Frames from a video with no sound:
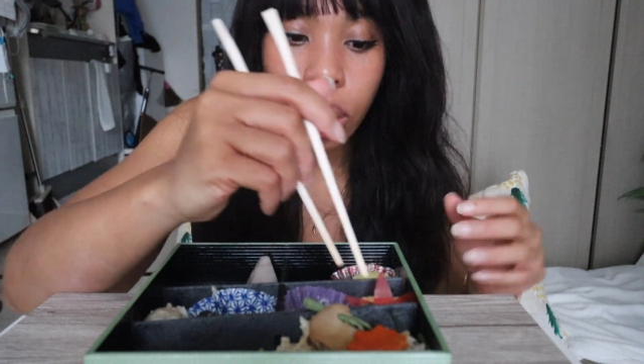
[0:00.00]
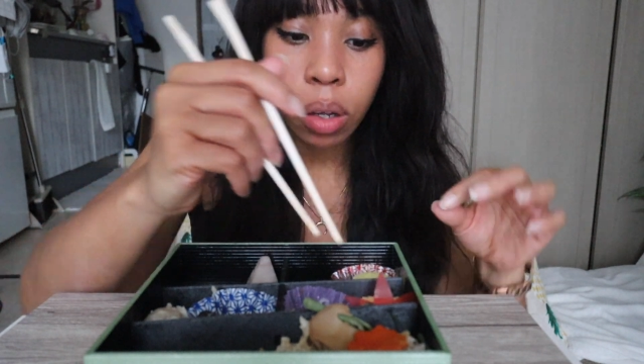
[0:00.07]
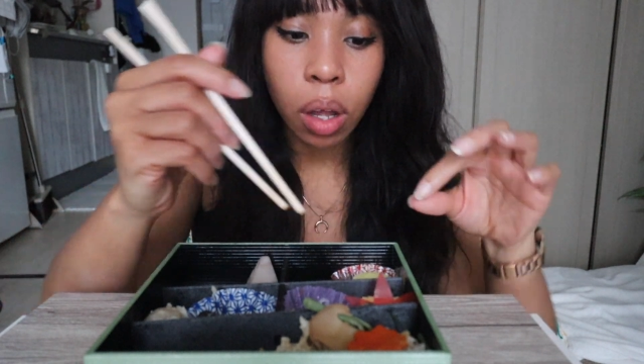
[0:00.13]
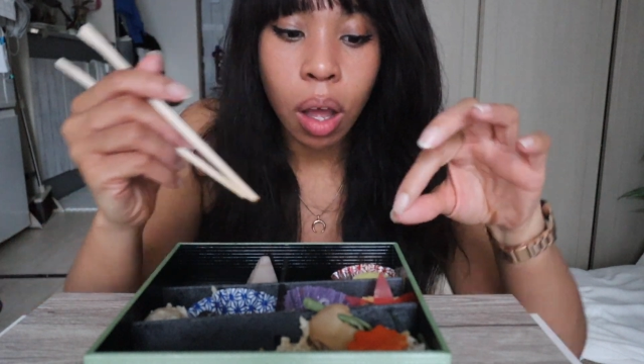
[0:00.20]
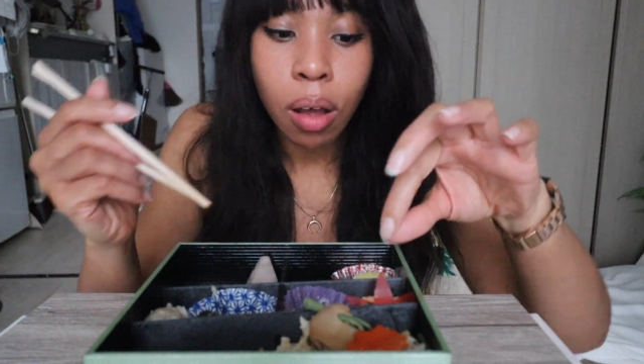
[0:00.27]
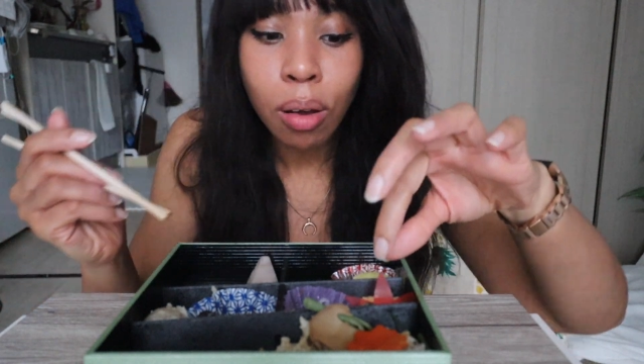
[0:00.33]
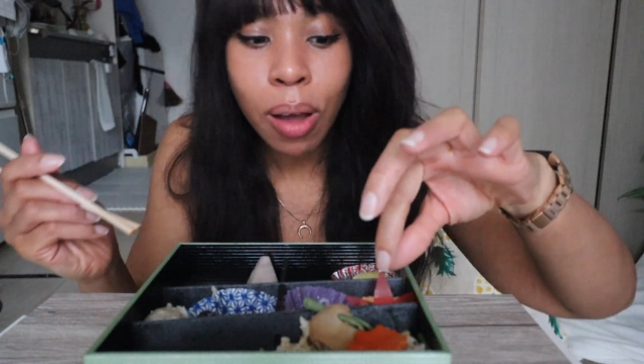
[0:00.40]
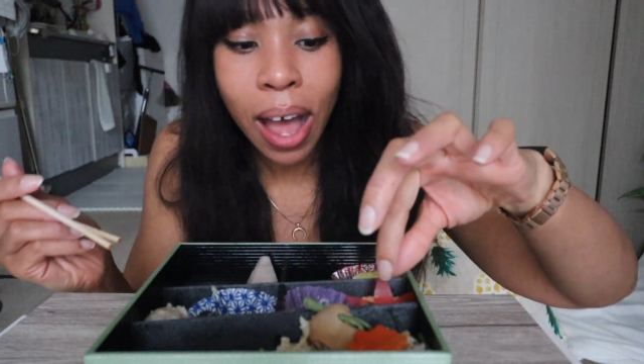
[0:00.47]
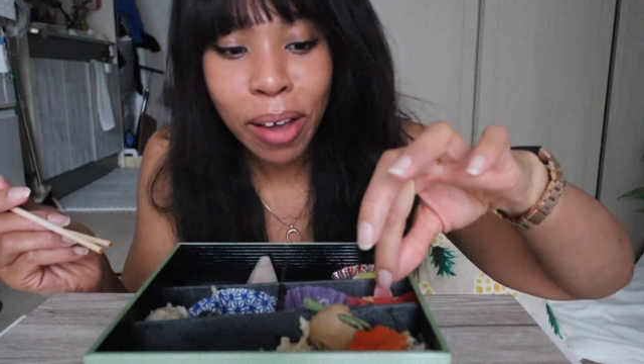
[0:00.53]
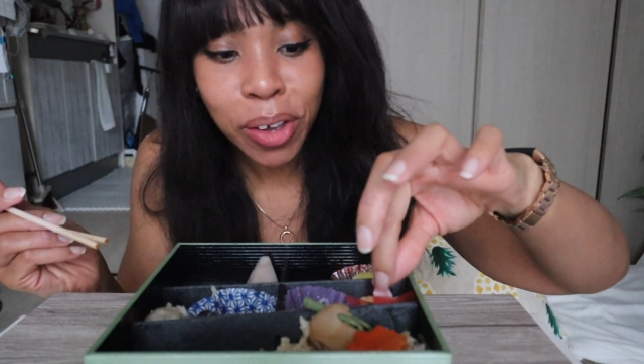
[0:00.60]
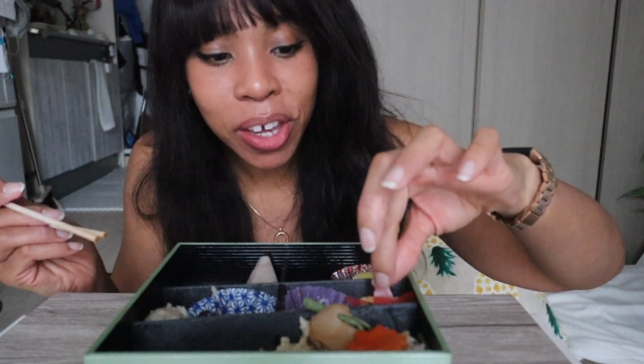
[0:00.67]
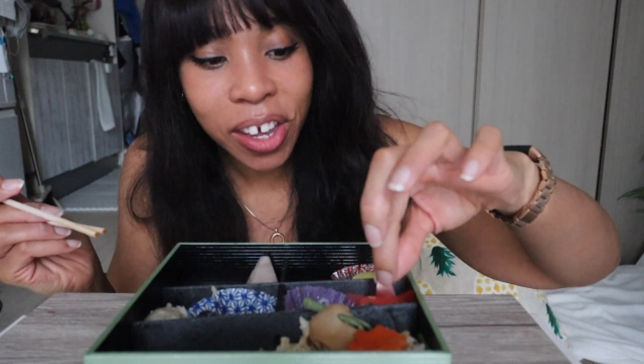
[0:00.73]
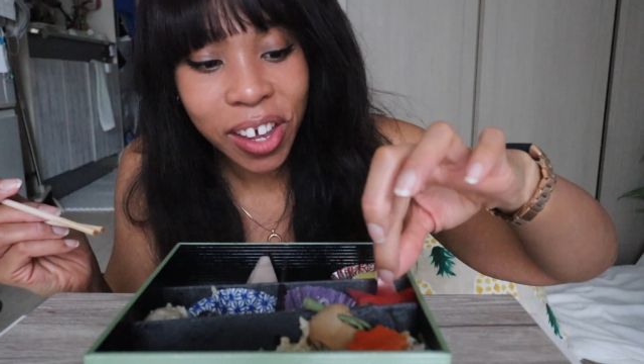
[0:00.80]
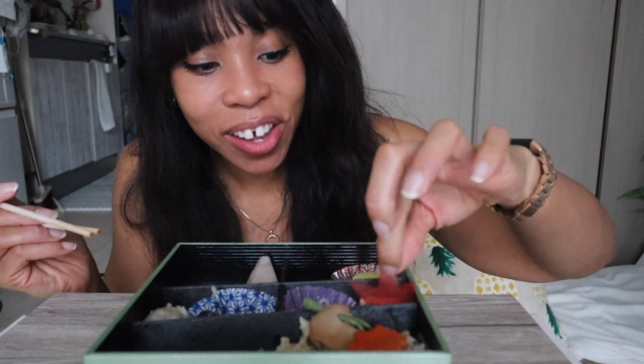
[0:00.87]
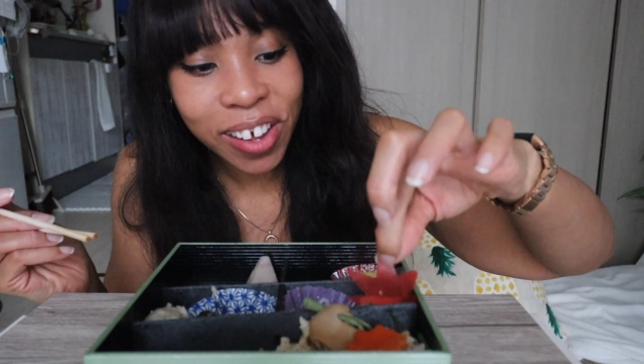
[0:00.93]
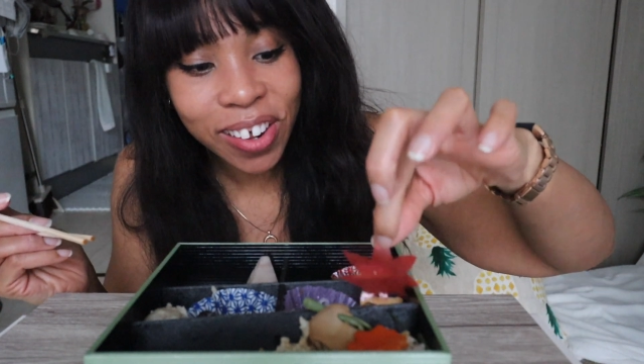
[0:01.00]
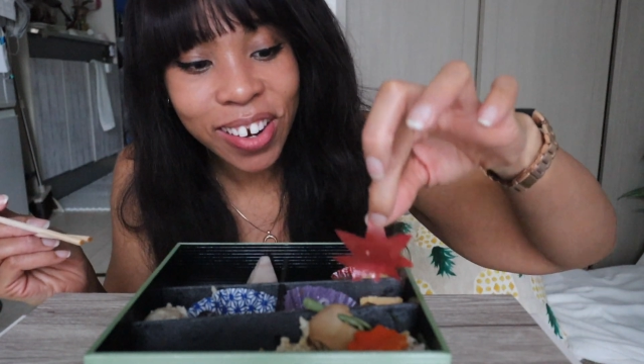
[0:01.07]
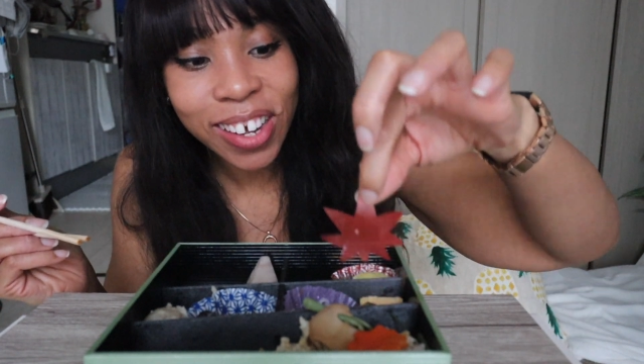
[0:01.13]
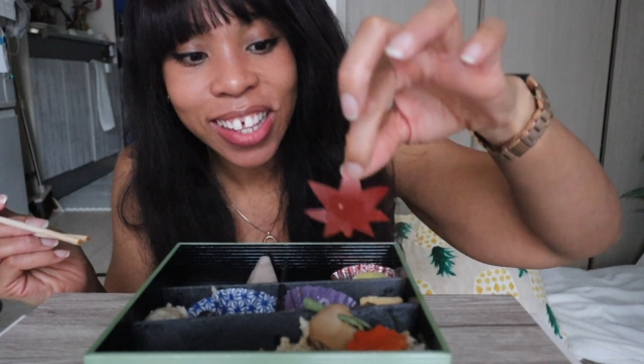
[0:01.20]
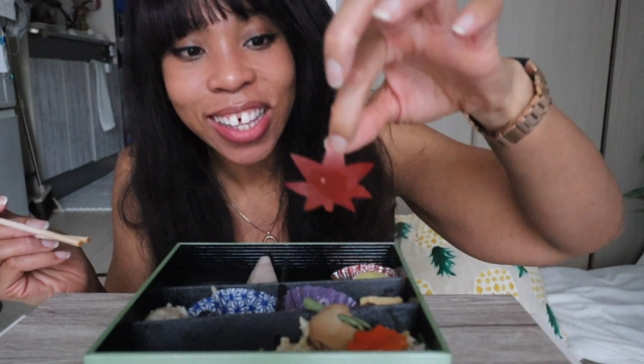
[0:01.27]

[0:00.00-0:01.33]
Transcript: Oh, how cute. Look at